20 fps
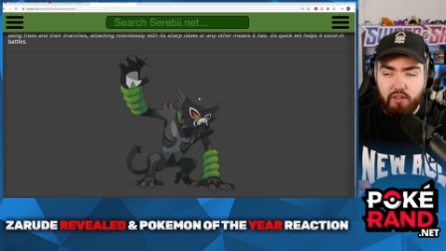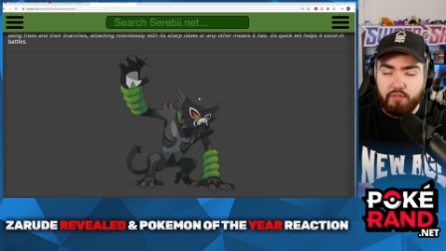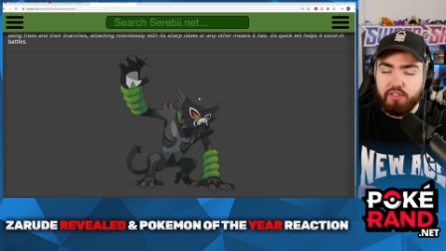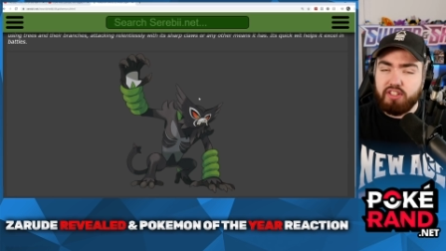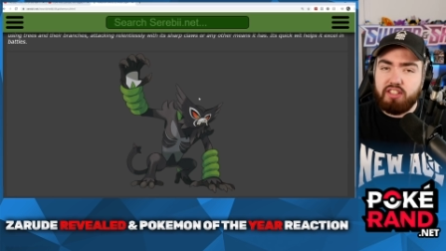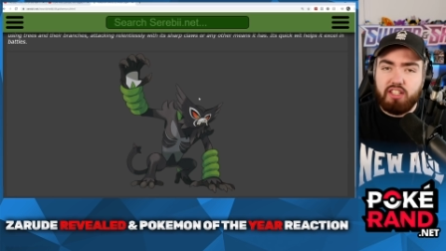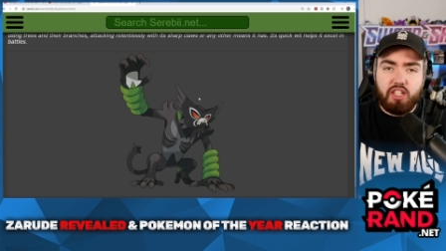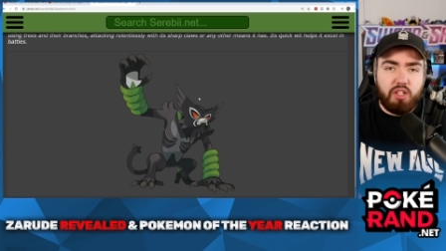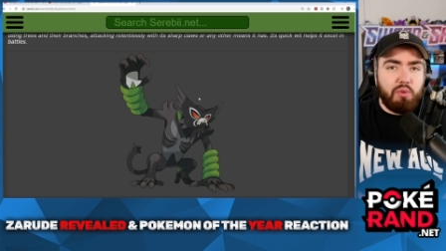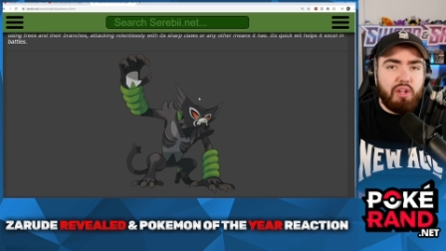
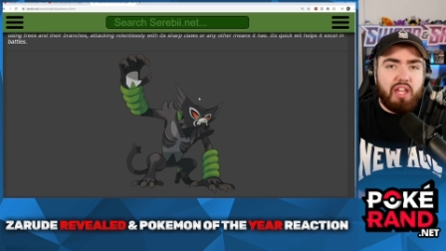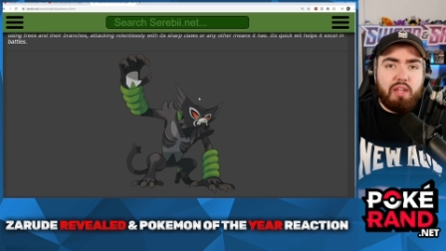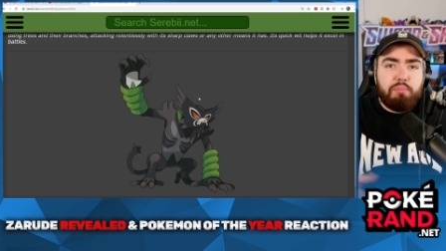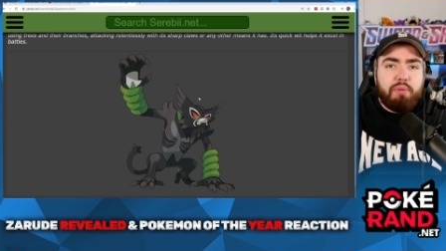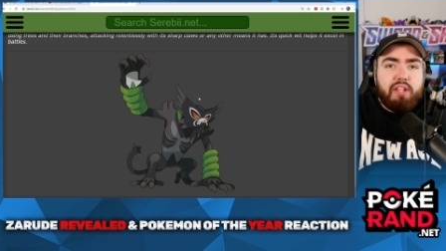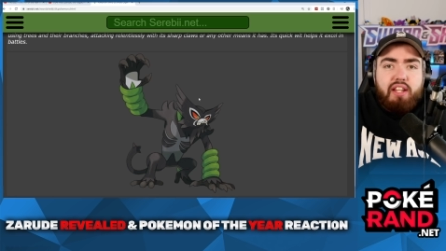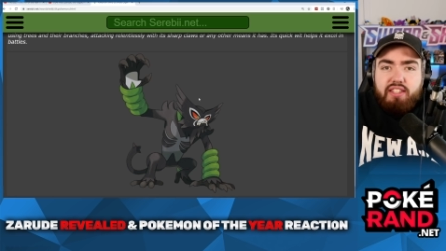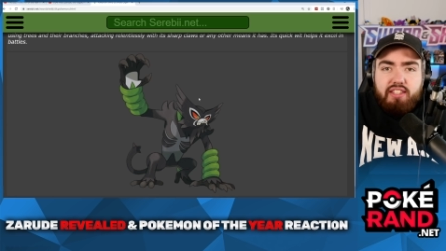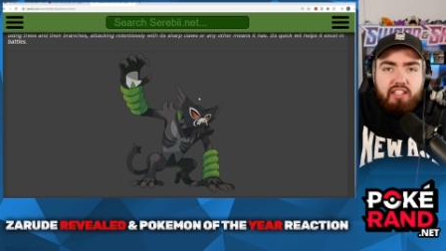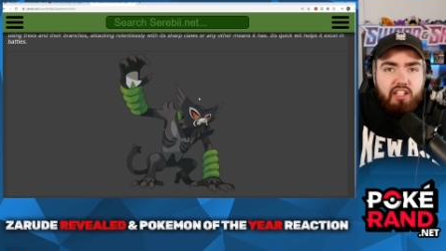Obviously, it
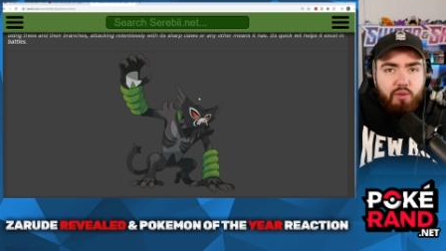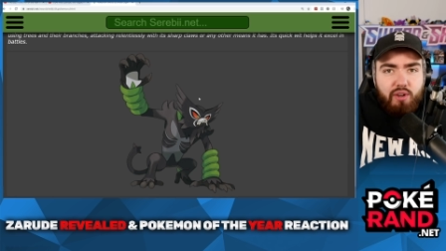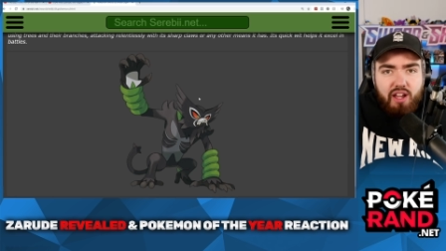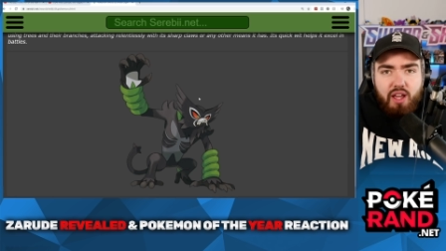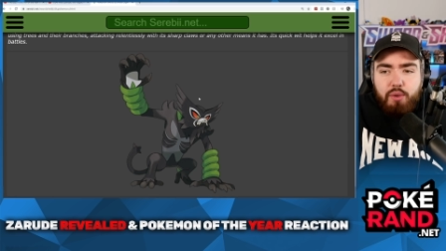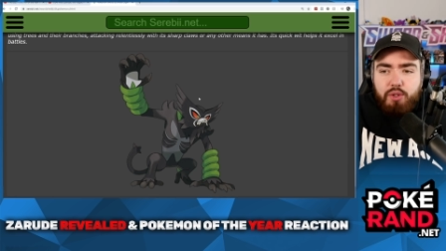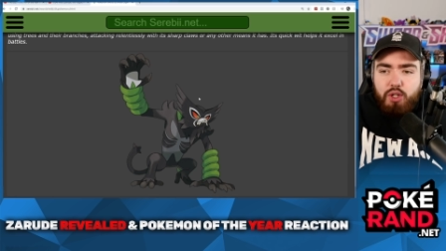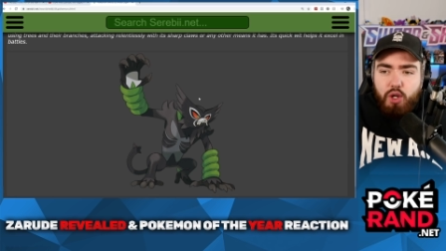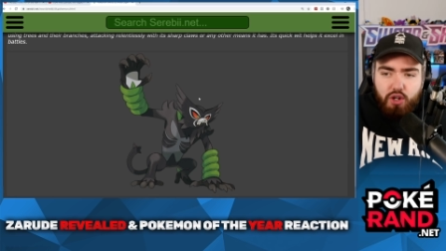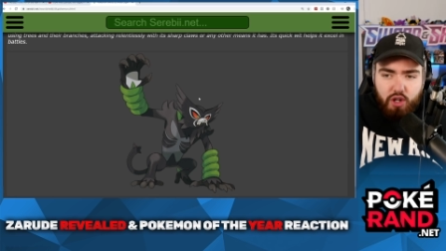being a
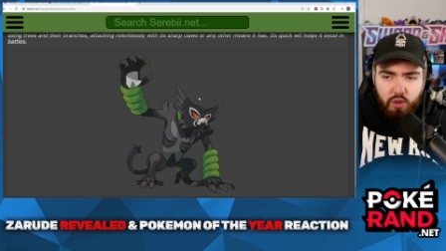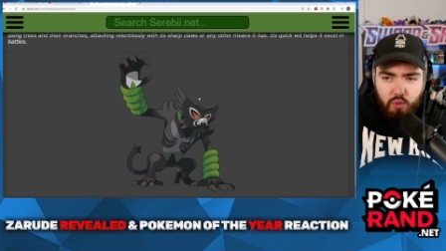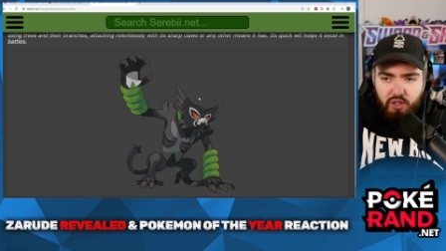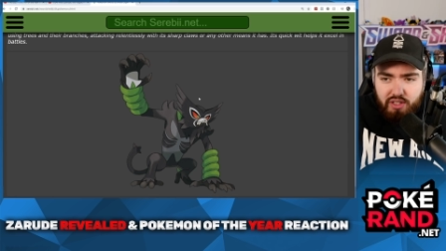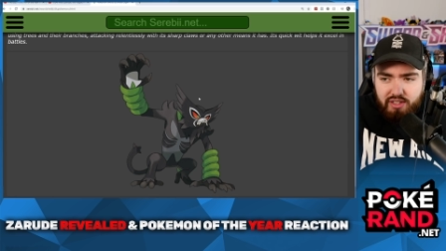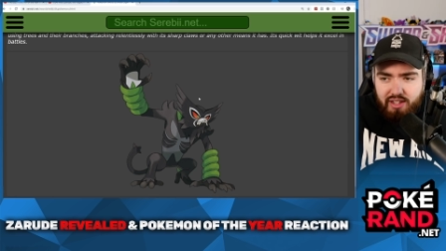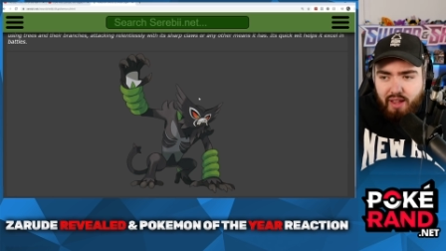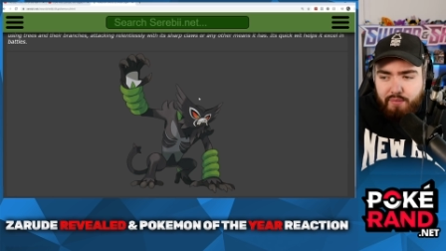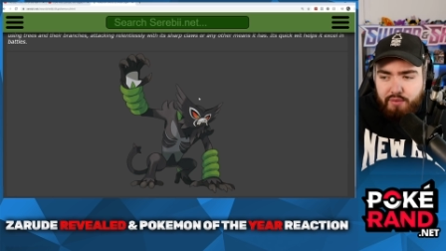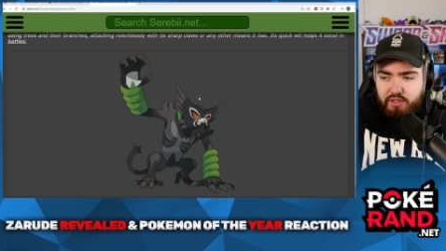silhouette, we don't know
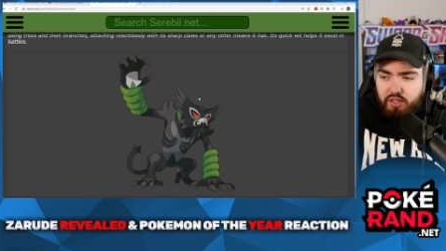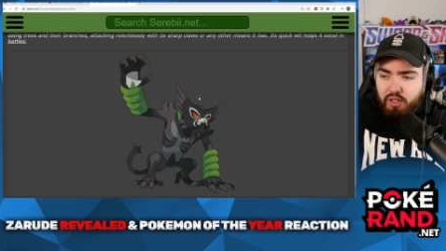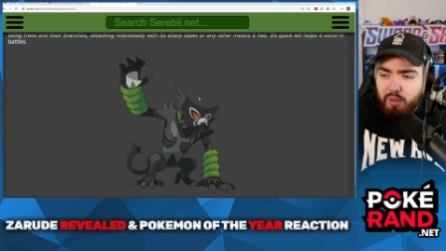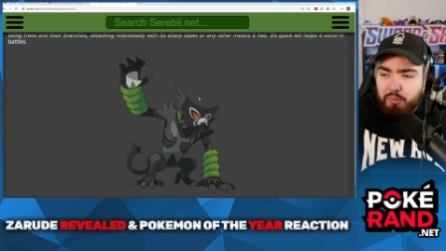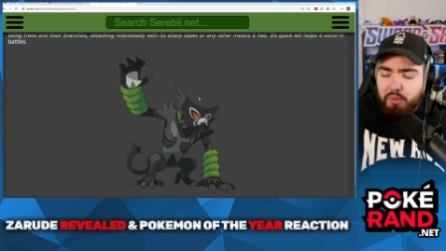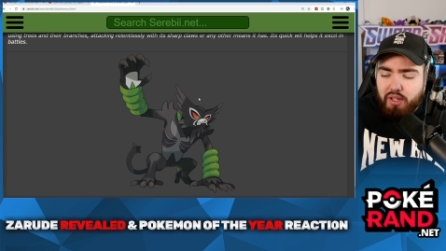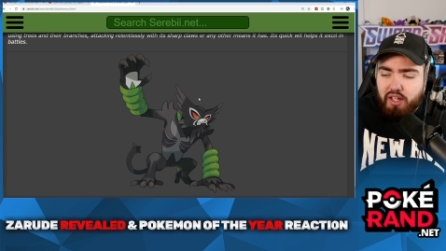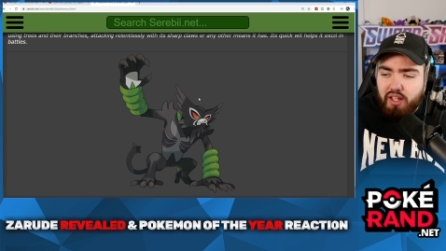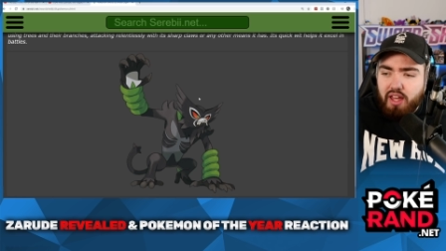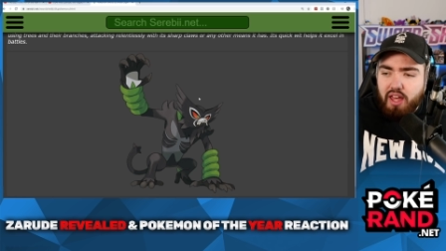what type it's going to
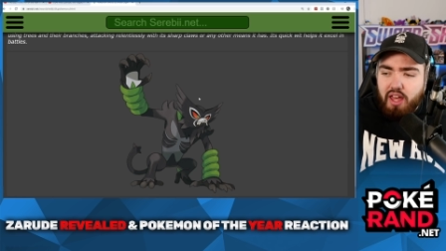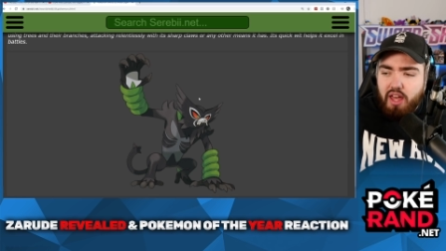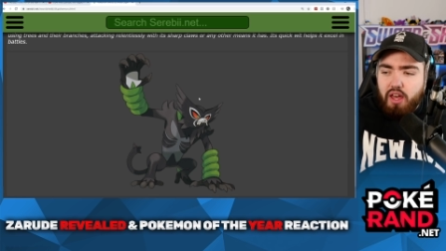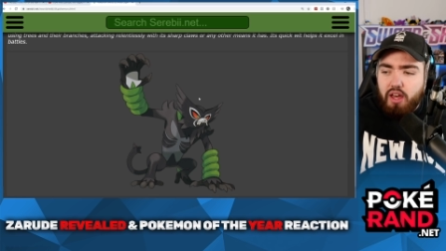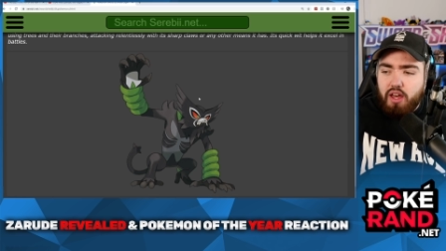be.